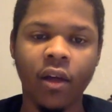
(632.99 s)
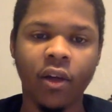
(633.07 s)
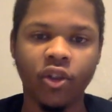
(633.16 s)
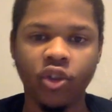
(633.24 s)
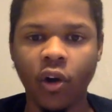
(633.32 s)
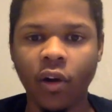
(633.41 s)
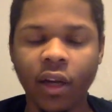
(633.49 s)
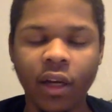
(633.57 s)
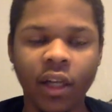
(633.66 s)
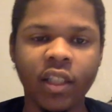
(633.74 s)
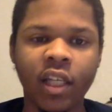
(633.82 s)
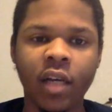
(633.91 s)
controlling
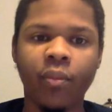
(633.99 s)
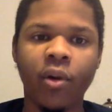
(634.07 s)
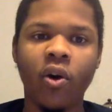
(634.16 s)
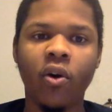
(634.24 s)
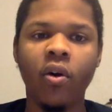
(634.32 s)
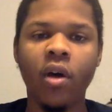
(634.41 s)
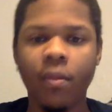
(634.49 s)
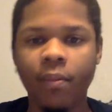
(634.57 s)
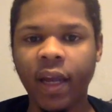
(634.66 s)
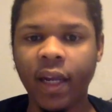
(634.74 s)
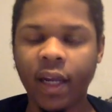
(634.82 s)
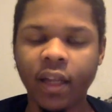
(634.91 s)
the tempo,
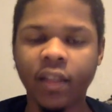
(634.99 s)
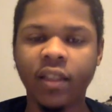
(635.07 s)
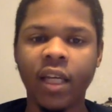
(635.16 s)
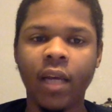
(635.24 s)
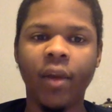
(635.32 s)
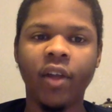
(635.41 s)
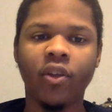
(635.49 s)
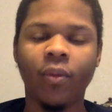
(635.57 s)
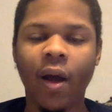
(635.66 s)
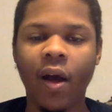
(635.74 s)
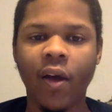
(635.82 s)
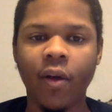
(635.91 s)
making his teammates
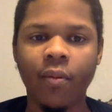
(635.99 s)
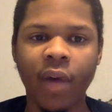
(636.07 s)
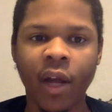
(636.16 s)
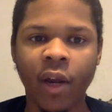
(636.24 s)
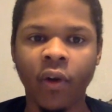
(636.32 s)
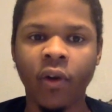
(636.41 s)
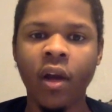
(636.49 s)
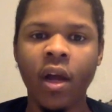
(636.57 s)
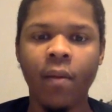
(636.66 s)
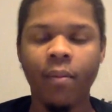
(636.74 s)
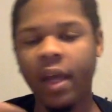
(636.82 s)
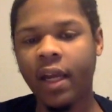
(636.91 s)
around him better,
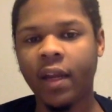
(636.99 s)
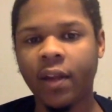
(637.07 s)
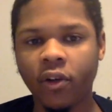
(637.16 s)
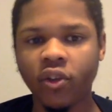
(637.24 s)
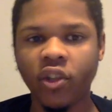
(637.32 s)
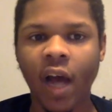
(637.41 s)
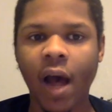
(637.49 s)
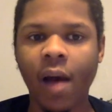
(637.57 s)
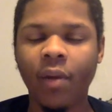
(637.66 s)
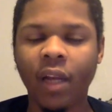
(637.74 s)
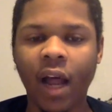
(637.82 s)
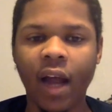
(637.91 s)
making their
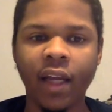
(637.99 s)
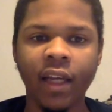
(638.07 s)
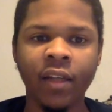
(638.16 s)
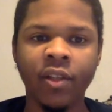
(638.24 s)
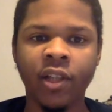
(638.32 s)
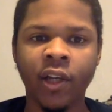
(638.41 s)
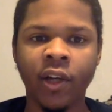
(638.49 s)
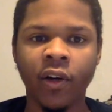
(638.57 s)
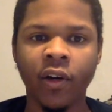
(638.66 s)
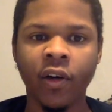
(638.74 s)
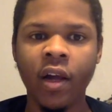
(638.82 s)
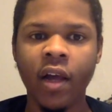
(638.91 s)
job a lot
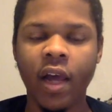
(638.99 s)
easier,